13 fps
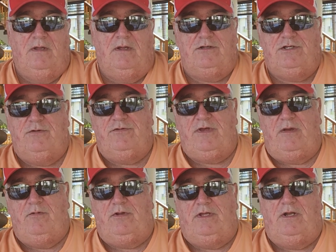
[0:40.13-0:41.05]
and she was
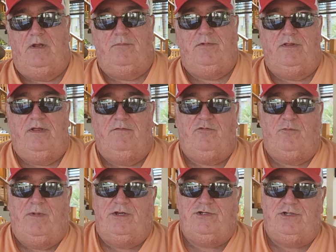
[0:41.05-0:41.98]
able to get up to the
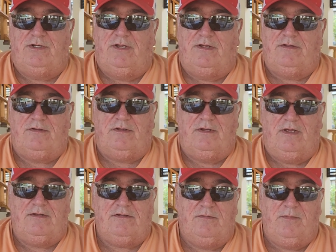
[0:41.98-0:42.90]
information desk and
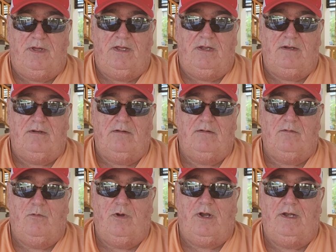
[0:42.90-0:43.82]
ask the man
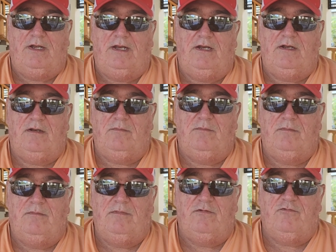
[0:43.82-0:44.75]
what I needed
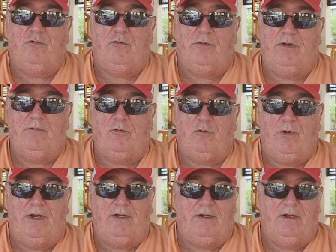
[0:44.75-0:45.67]
before we were
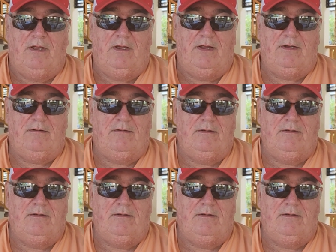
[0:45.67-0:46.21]
waiting in line.